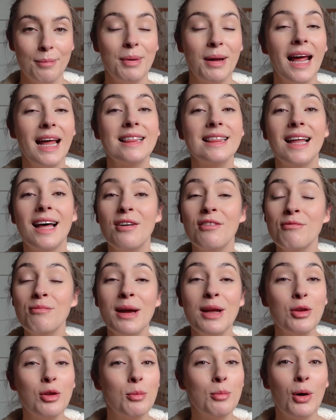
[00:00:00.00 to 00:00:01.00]
But I love
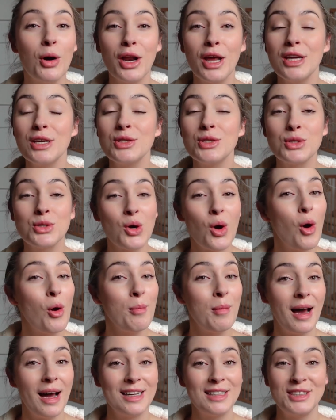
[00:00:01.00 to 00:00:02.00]
my new body so
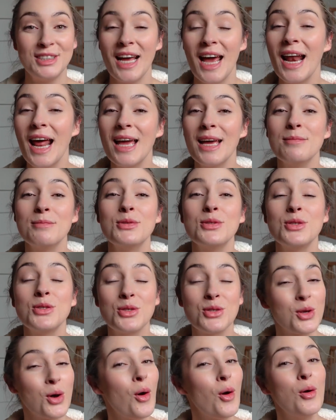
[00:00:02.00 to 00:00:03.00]
much, and I am
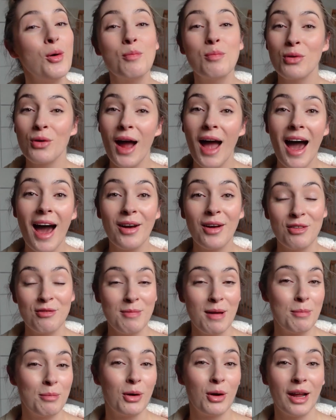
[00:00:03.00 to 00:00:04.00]
so proud of
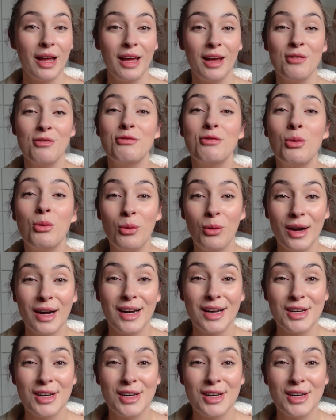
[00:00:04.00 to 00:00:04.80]
my body for what it